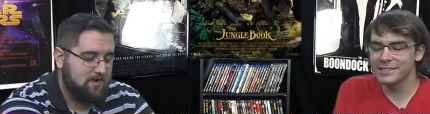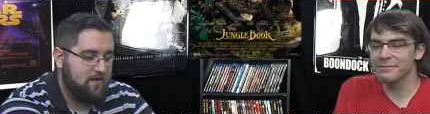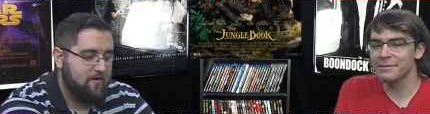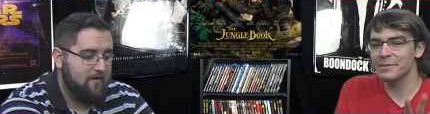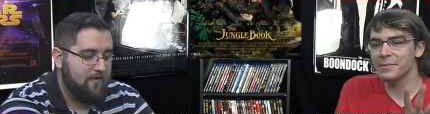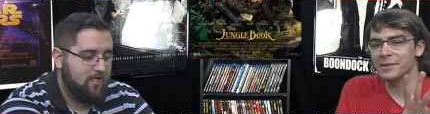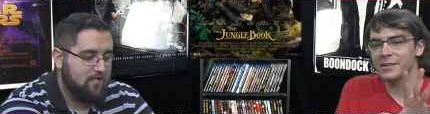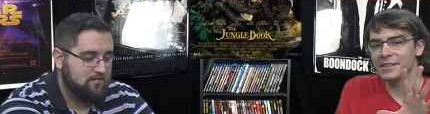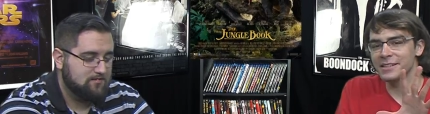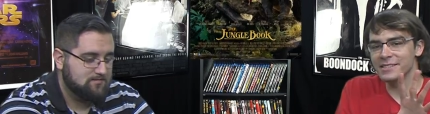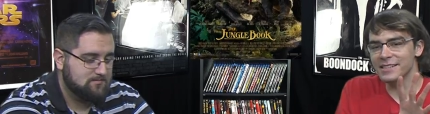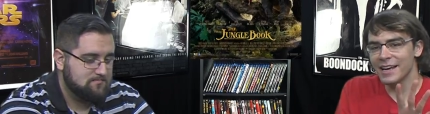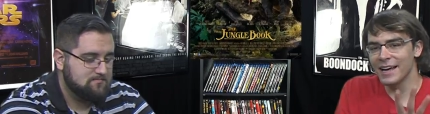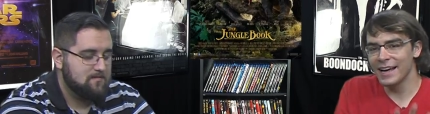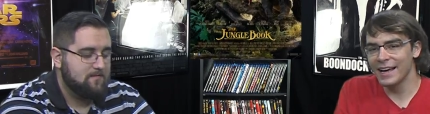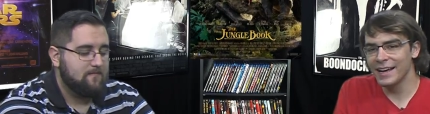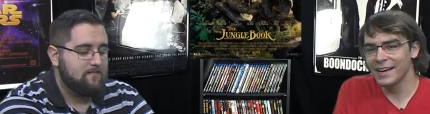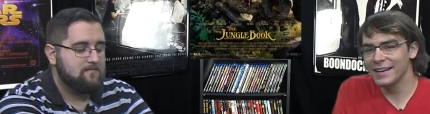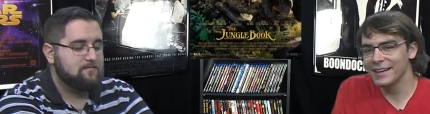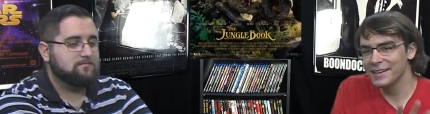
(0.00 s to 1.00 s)
Speaker 1: to me because
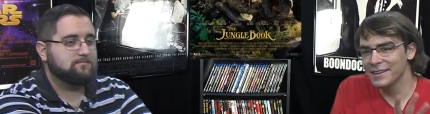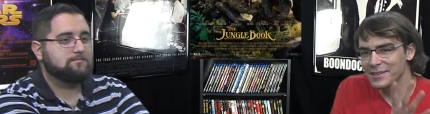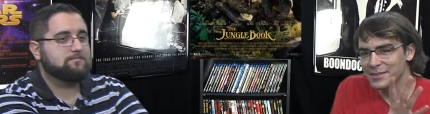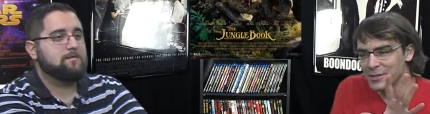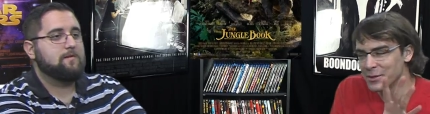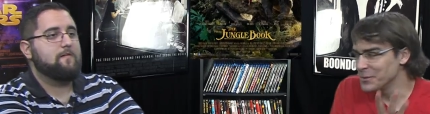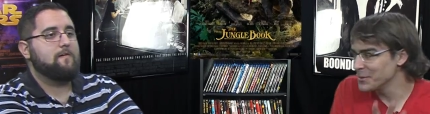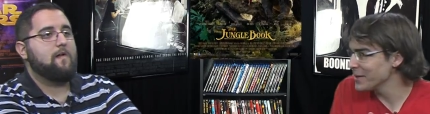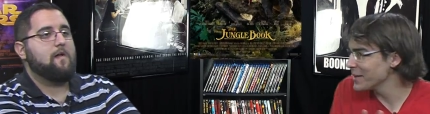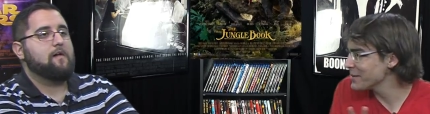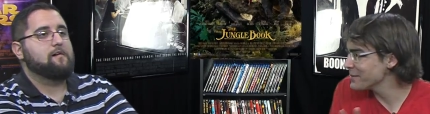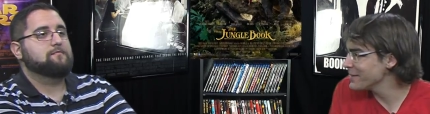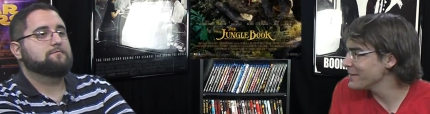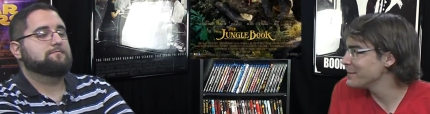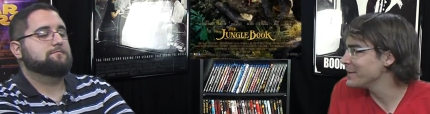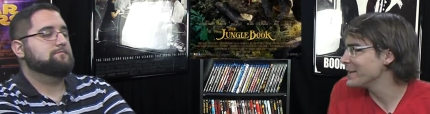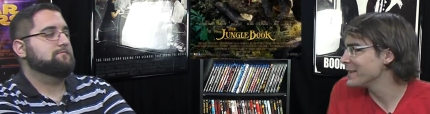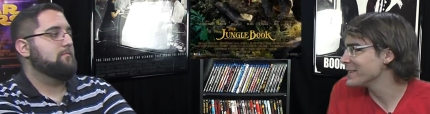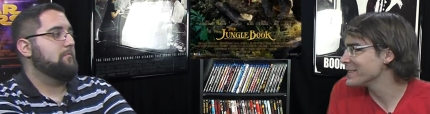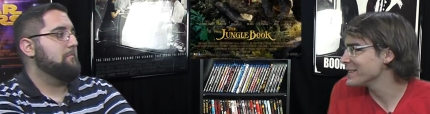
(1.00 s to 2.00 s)
I don't like
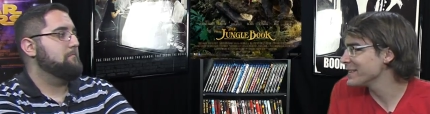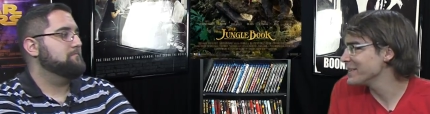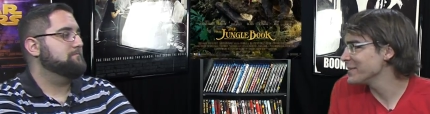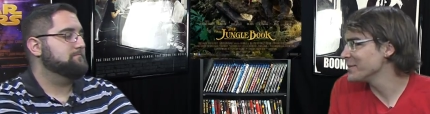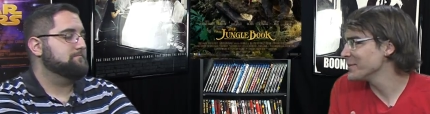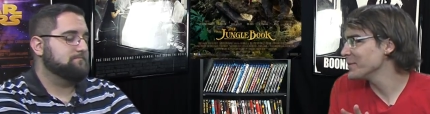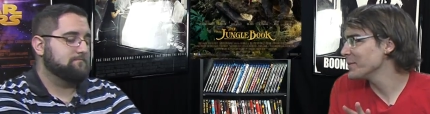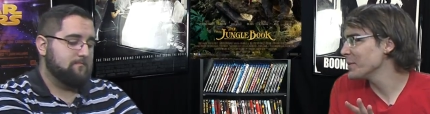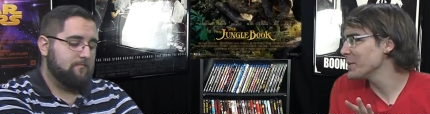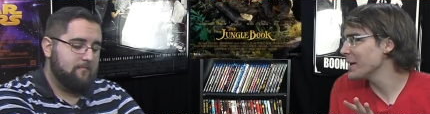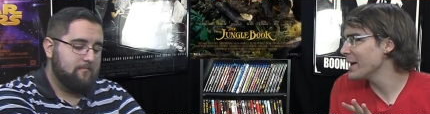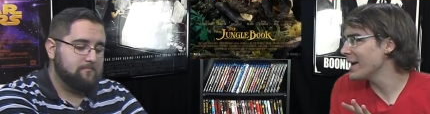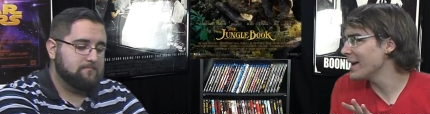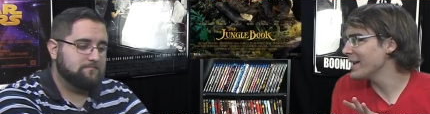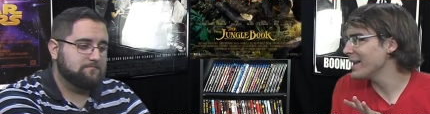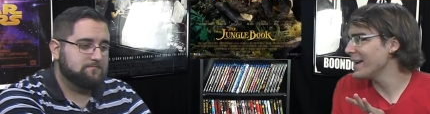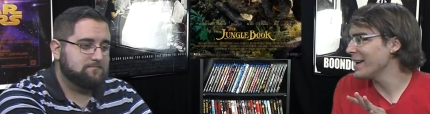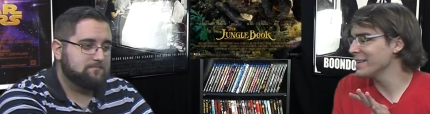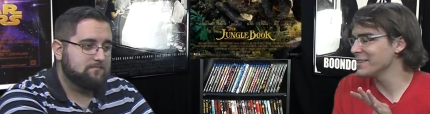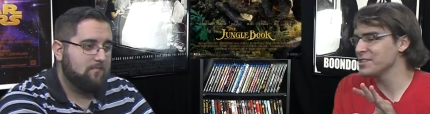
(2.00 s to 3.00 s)
remakes. I don't. Mm-hmm. Well, I,
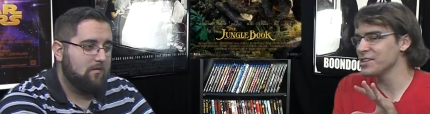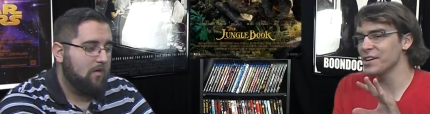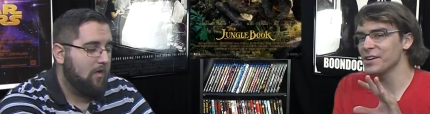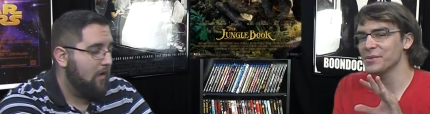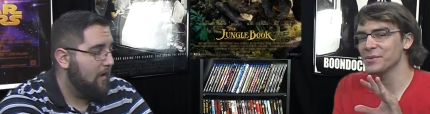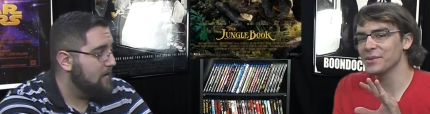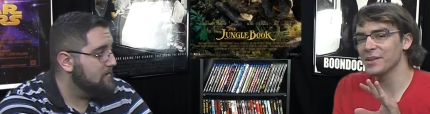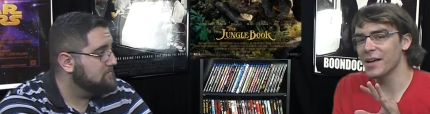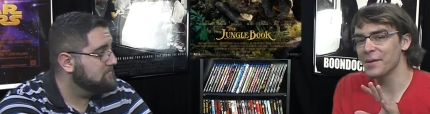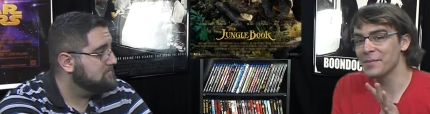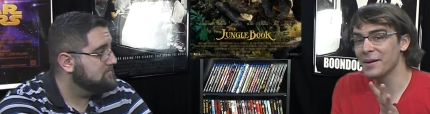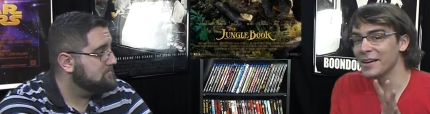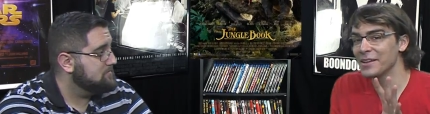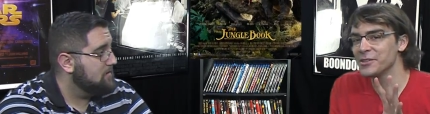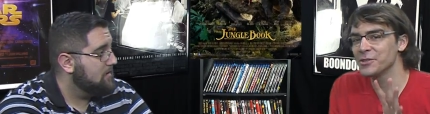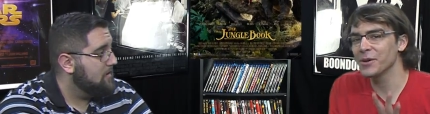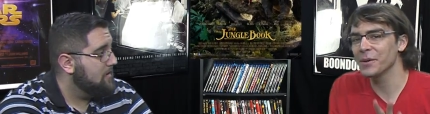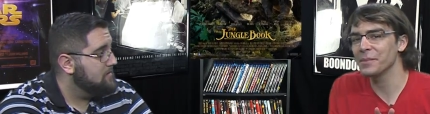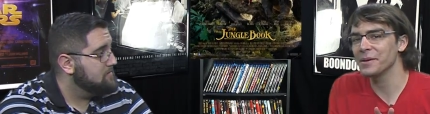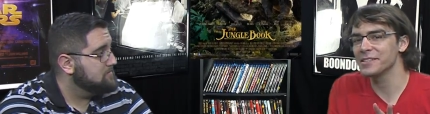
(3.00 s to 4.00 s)
I, generally I might enjoy
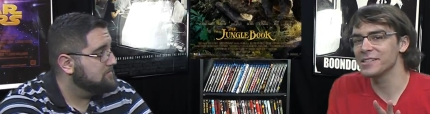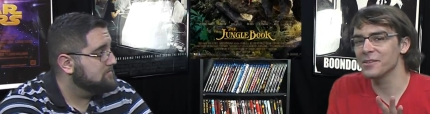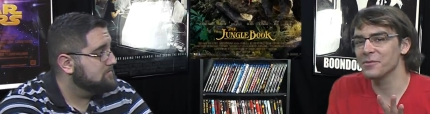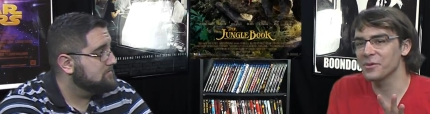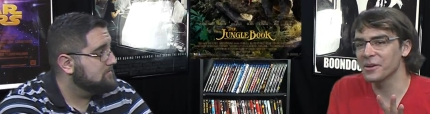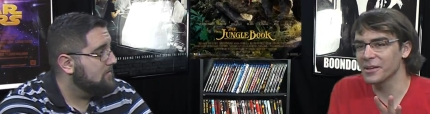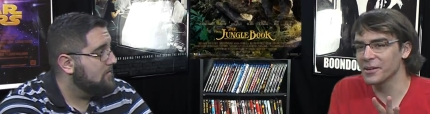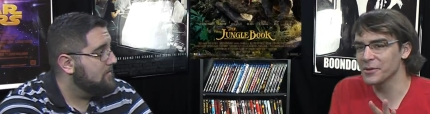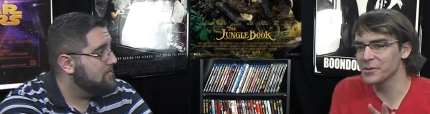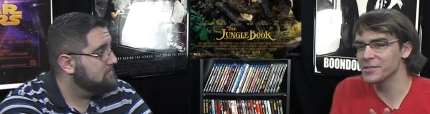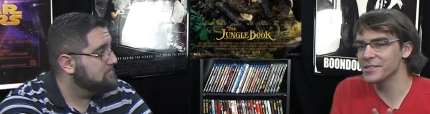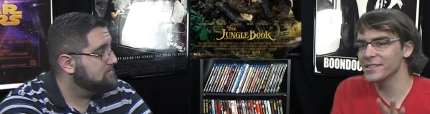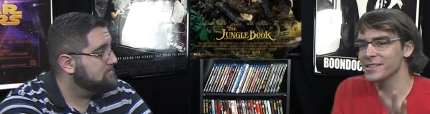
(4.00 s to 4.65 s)
myself when I go see